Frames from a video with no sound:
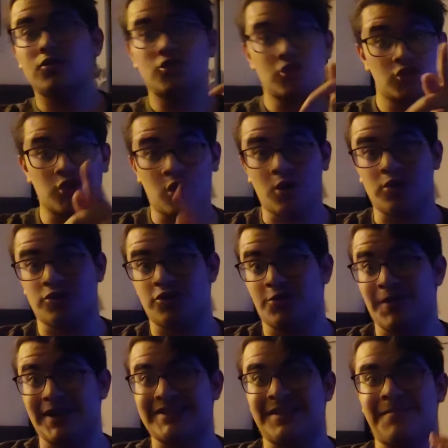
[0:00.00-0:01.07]
Soul,
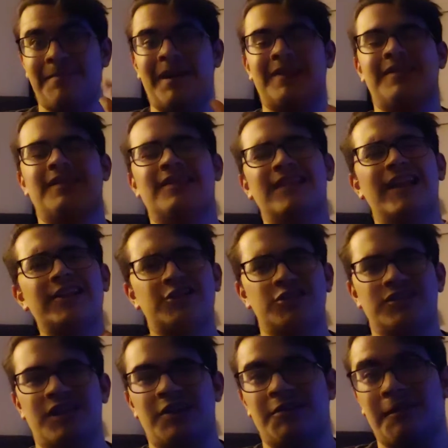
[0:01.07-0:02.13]
directed by the
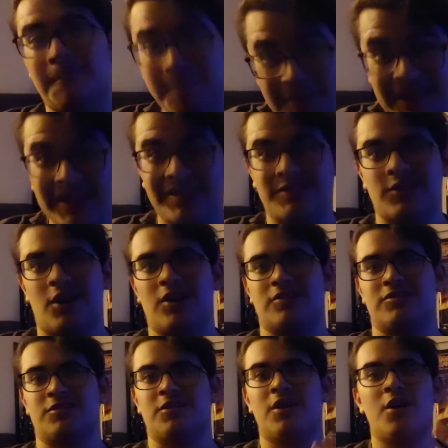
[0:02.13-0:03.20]
legendary Pete
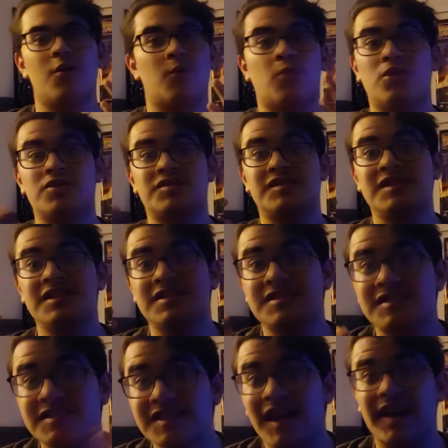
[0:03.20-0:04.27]
Docter, was the
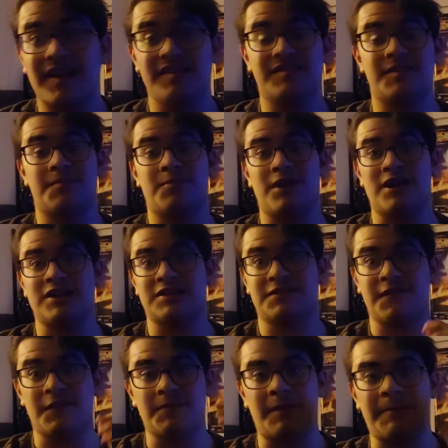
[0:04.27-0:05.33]
second surprise
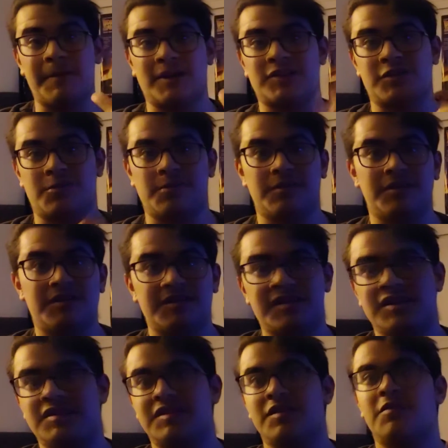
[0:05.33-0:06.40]
film that Pixar released
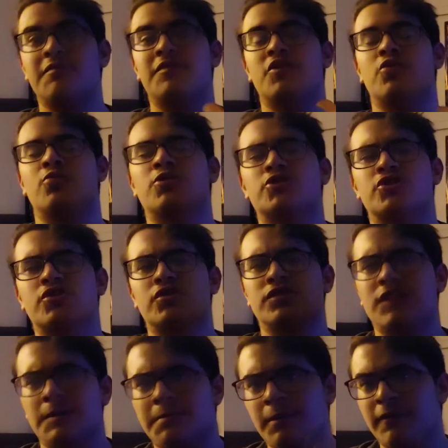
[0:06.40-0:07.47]
this year of the original
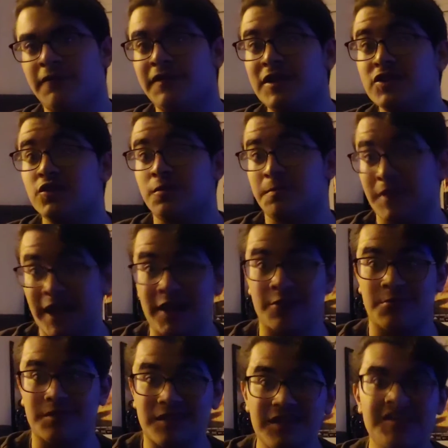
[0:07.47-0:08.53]
double feature planned
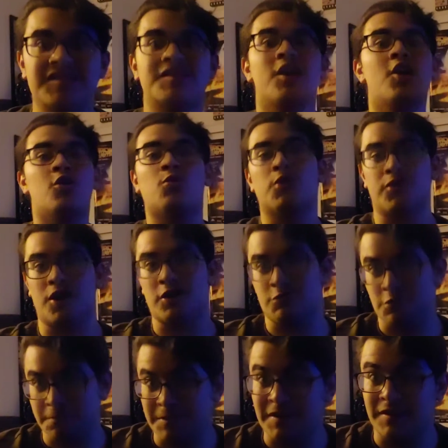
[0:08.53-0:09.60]
release, with
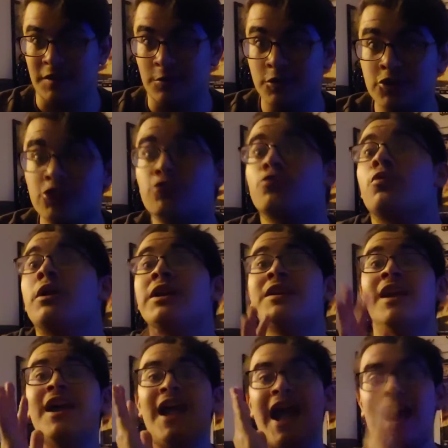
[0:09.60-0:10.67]
Onward being the original
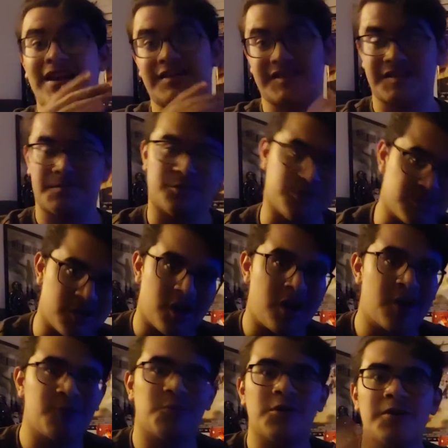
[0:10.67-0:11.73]
one, and similar to
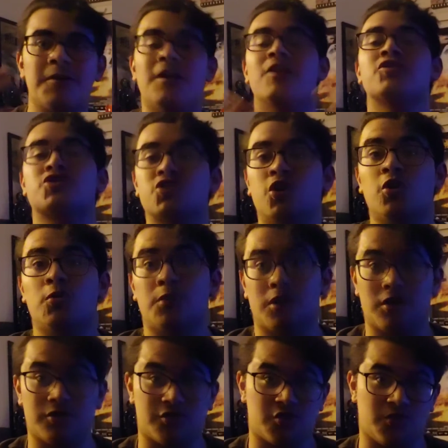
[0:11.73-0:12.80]
Onward, Soul would
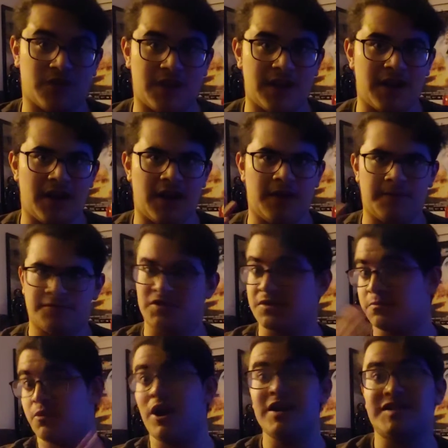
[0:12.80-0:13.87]
also get a
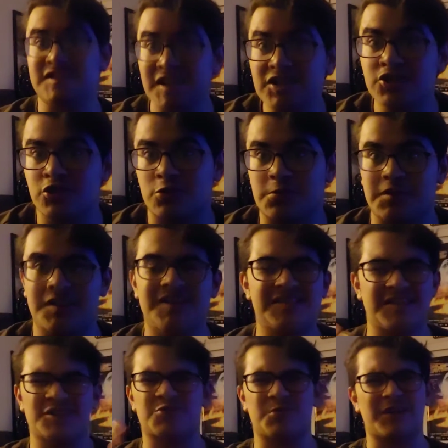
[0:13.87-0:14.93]
surprise digital release,
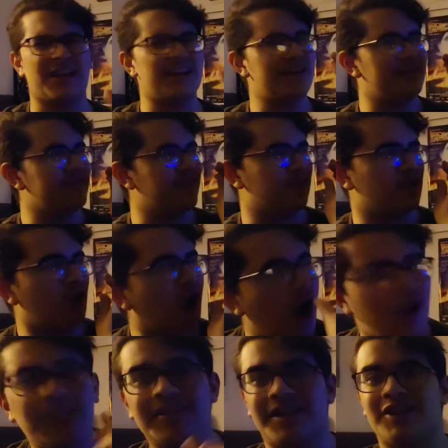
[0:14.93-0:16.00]
this one getting the
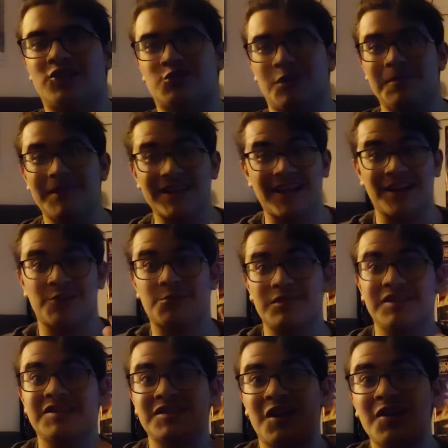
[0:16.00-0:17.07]
holiday treatment, getting
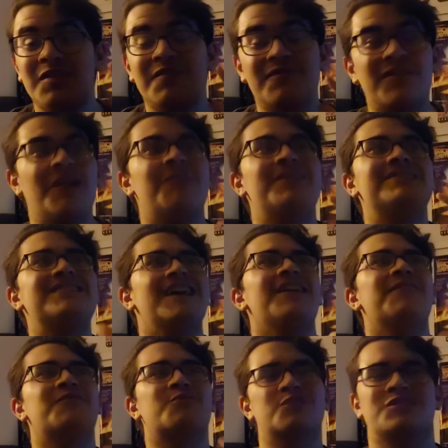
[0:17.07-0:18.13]
released on the very day
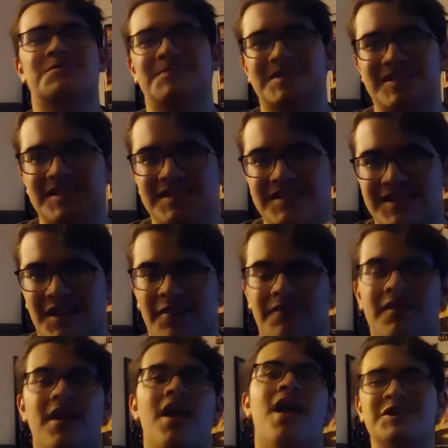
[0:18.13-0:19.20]
of Christmas itself.
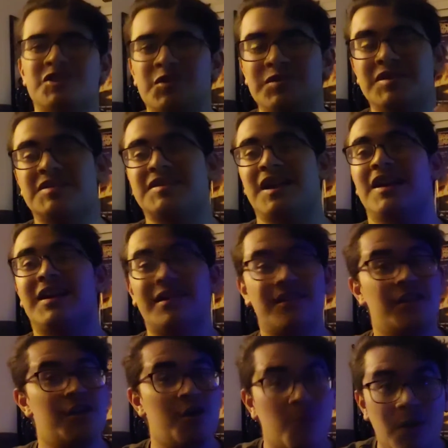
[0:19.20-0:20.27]
So I decided,
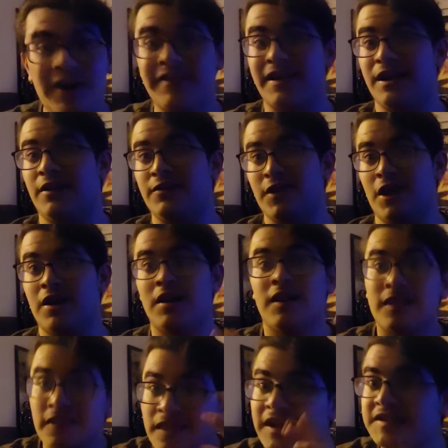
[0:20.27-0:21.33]
why the hell not?
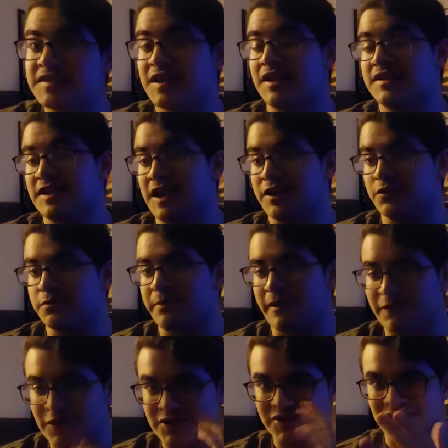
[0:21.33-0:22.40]
Let's get together with my
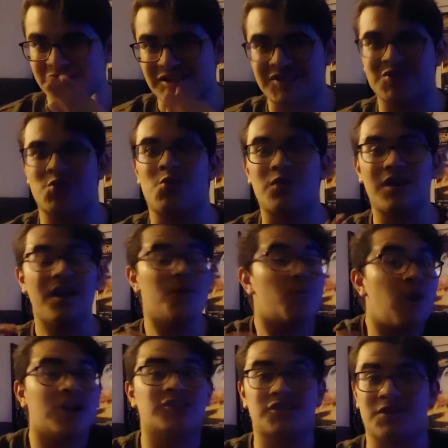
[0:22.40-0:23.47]
friends on Discord and
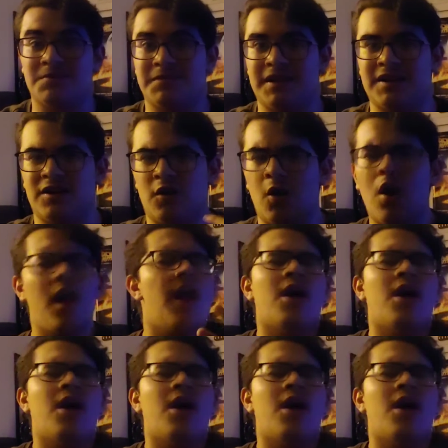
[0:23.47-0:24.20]
watch something new.